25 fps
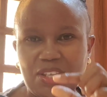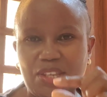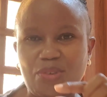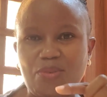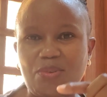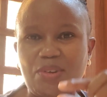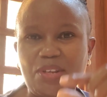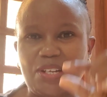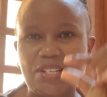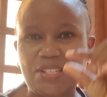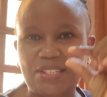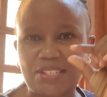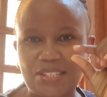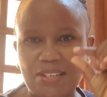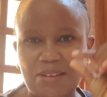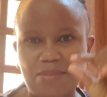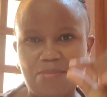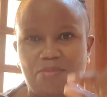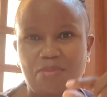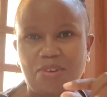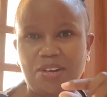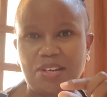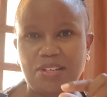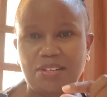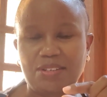you need
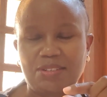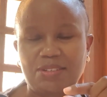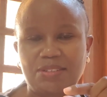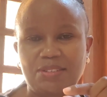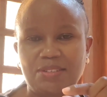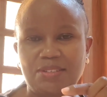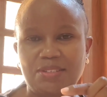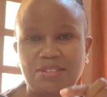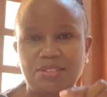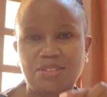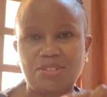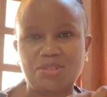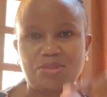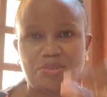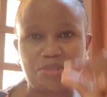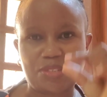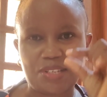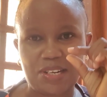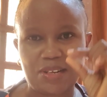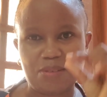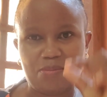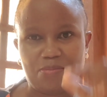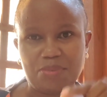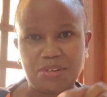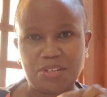someone to
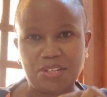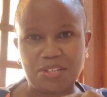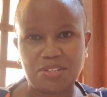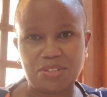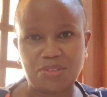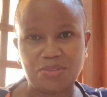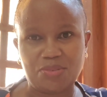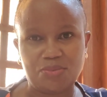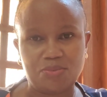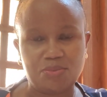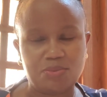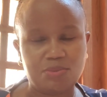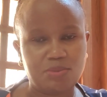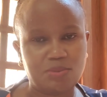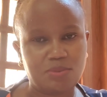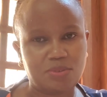celebrate you.